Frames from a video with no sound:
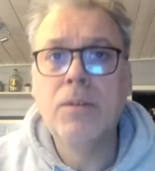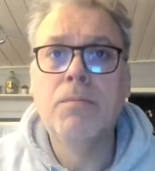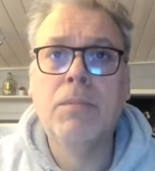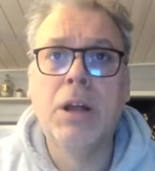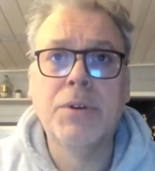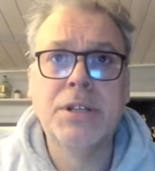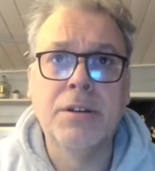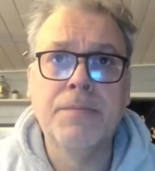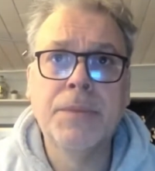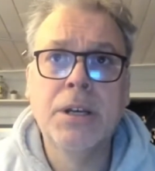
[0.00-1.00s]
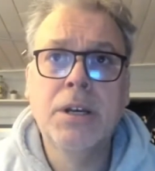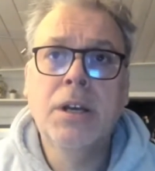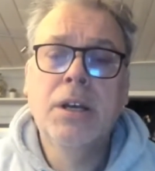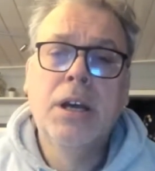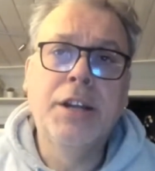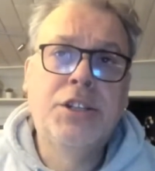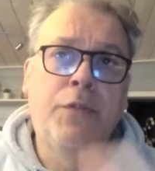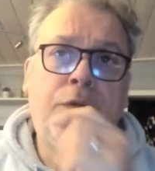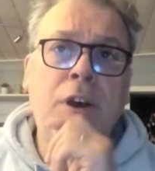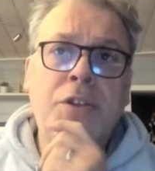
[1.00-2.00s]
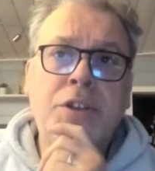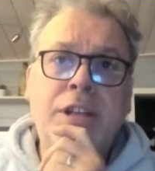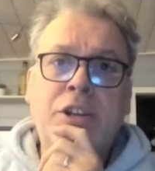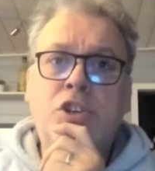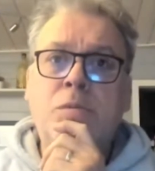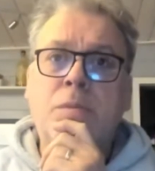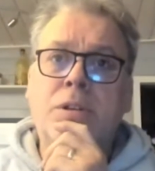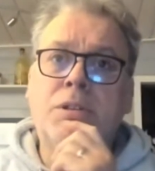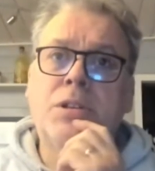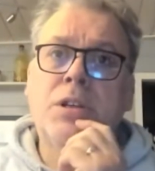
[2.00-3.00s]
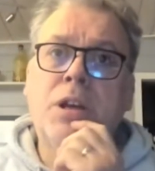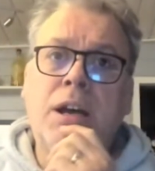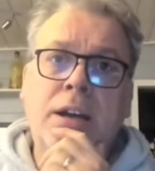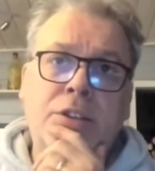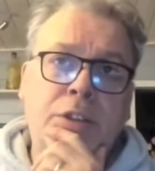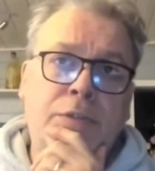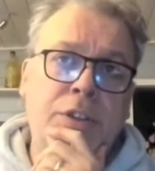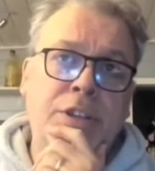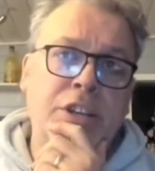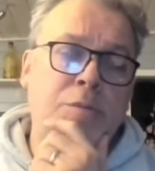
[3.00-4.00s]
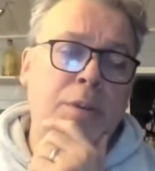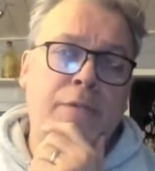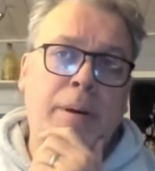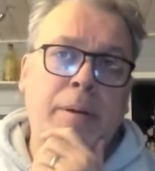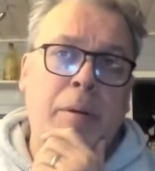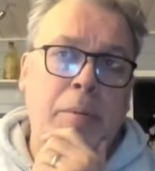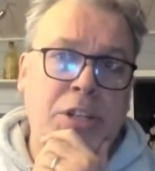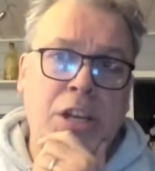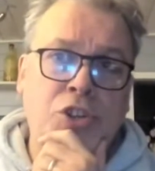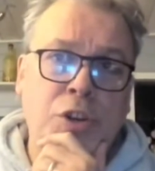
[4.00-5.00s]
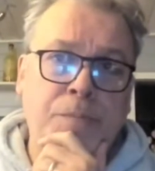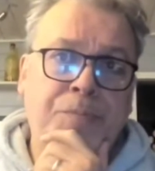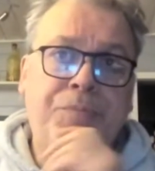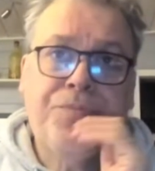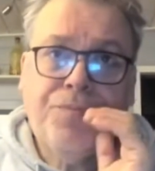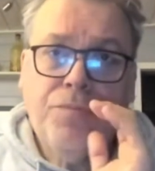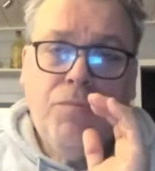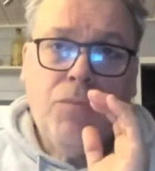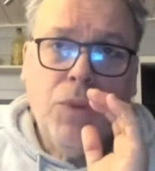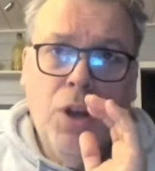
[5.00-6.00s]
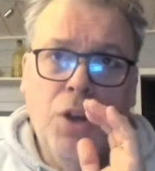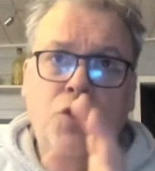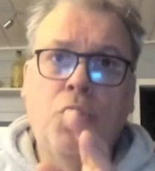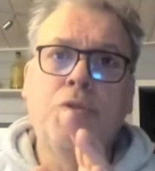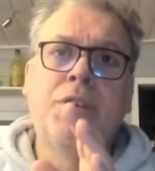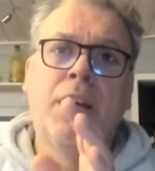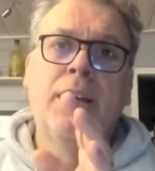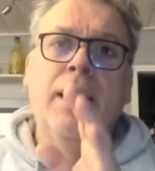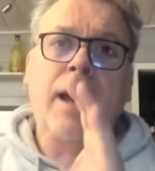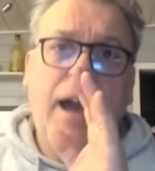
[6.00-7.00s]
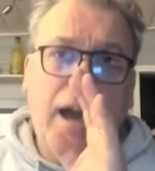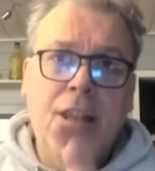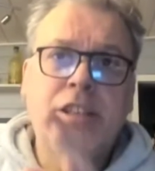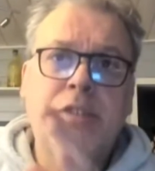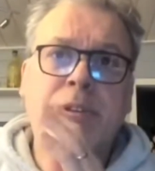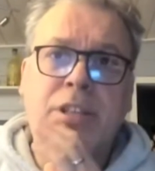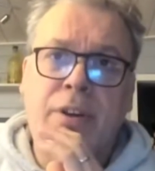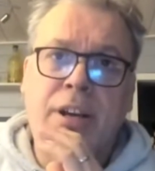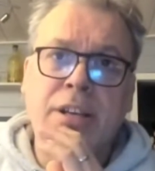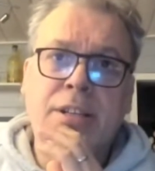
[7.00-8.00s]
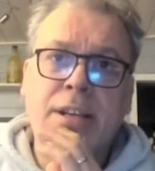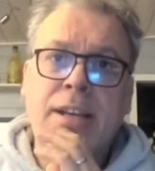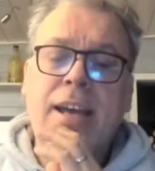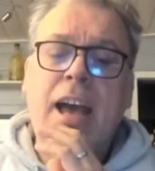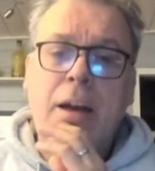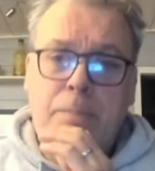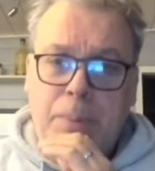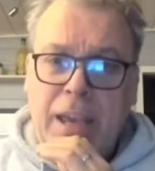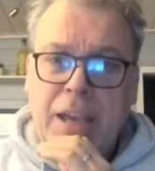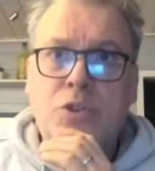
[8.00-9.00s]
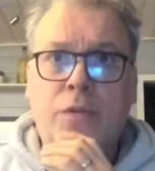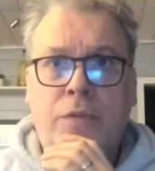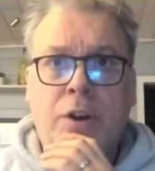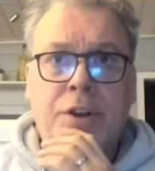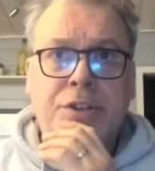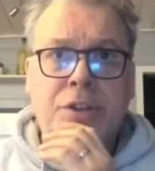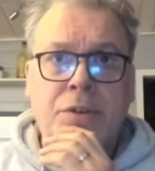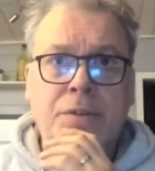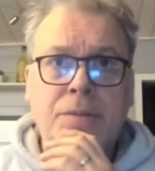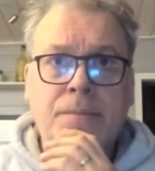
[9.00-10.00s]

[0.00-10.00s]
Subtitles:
lower still. And to the further detriment of the family reputation, her daughter, Elizabeth Device, appears to have followed suit.